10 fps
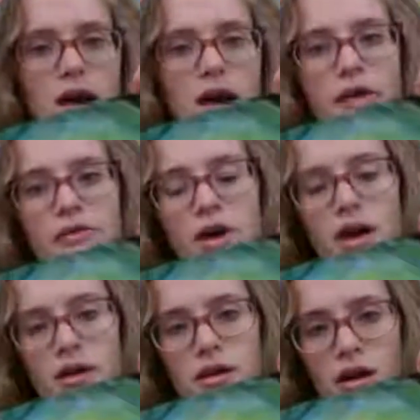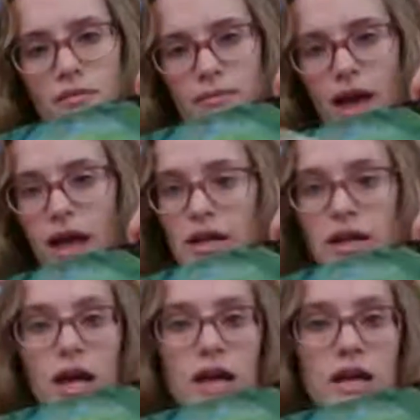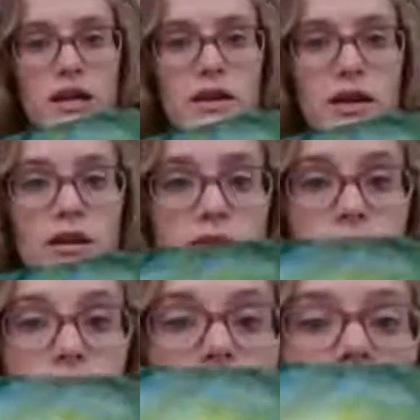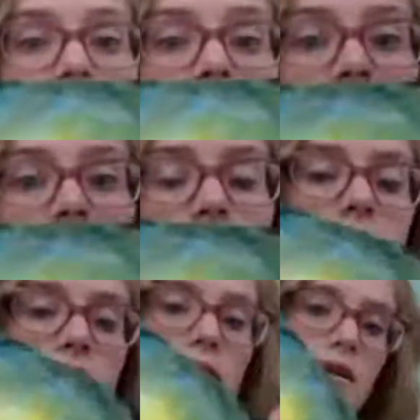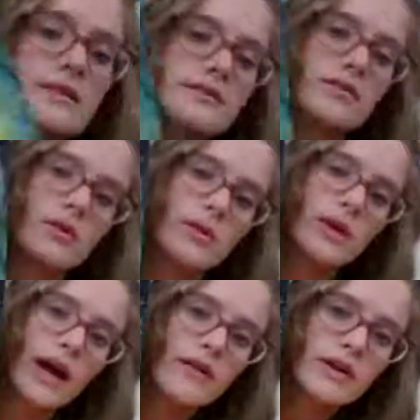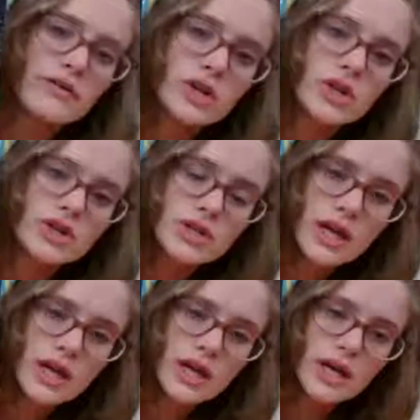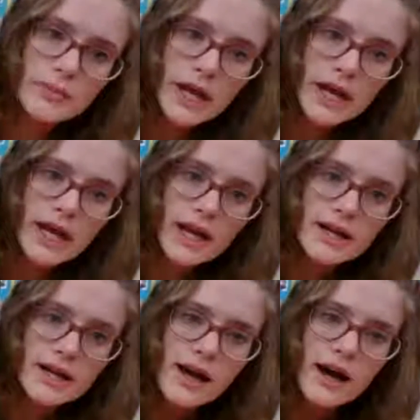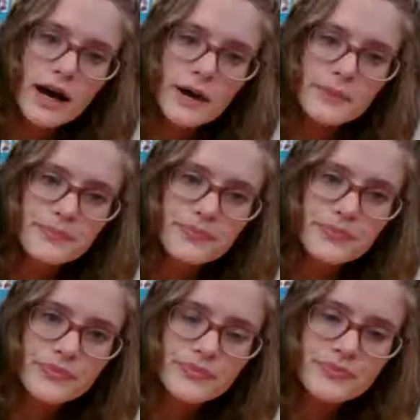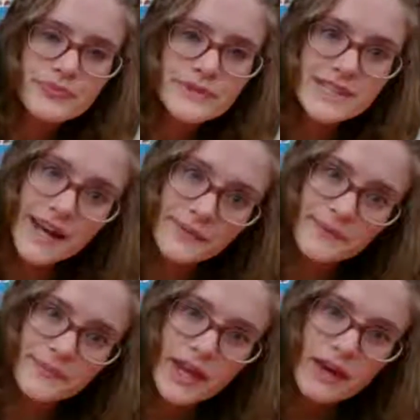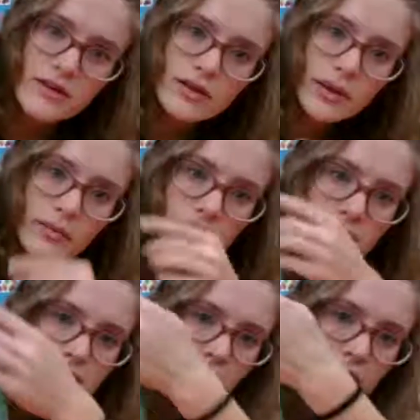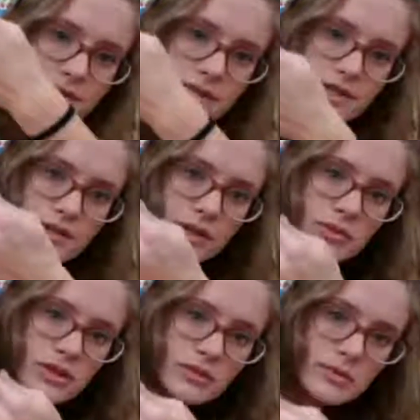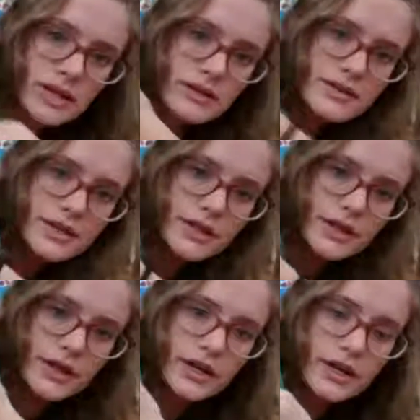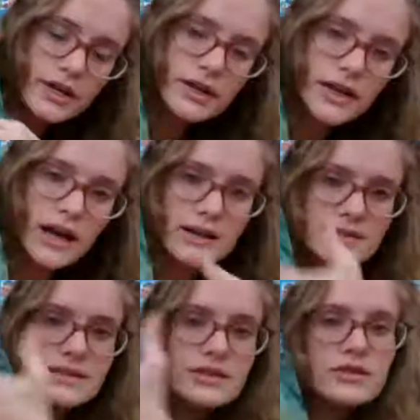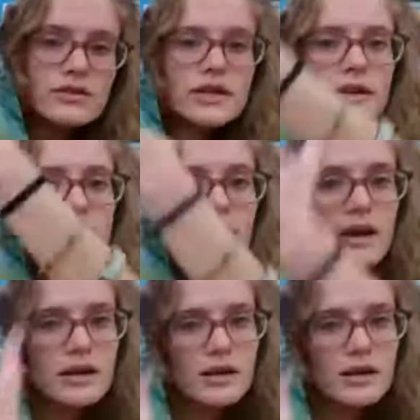and then um, editing anything to make sure it's complete so that we have our finished galaxy painting um, today. Remember the stars can stream a little bit into your galaxy to create that